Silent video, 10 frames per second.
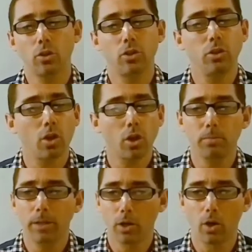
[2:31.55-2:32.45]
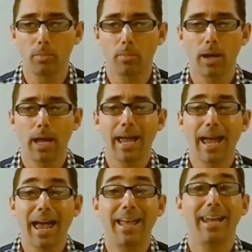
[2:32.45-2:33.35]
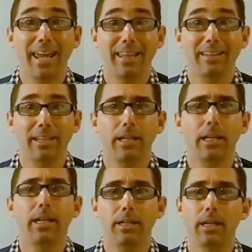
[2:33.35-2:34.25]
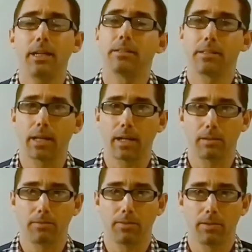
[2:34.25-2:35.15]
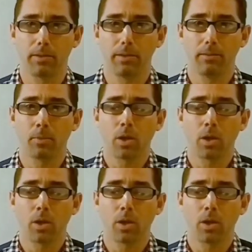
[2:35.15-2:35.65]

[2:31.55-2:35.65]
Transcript: does not become an end in itself.